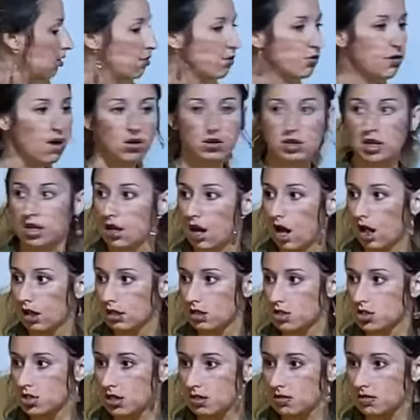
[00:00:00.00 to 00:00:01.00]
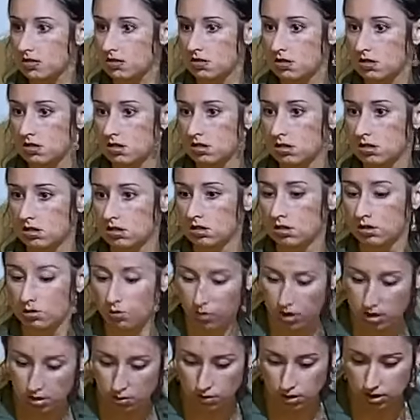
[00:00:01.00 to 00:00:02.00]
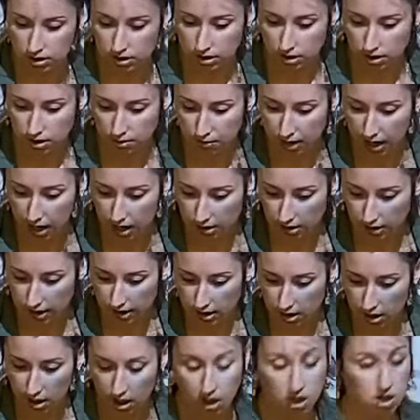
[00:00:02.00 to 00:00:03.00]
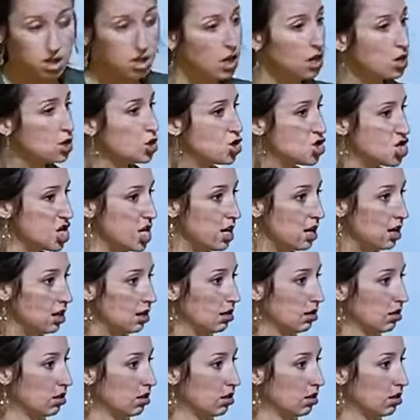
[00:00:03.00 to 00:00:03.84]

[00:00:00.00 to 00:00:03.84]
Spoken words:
volcanologist. What do we think about letter G?